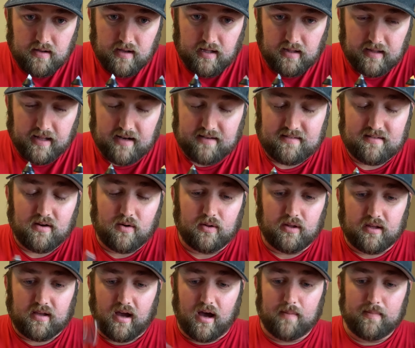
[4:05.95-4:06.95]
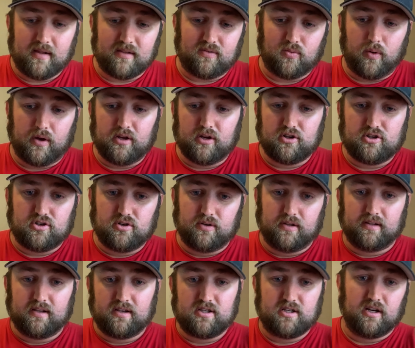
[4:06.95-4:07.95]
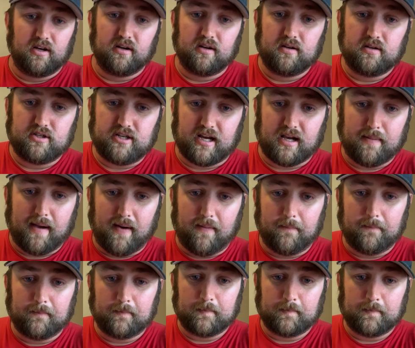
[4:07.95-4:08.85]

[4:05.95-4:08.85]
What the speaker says: and let us know in the comments what you're shooting this year. Check them out.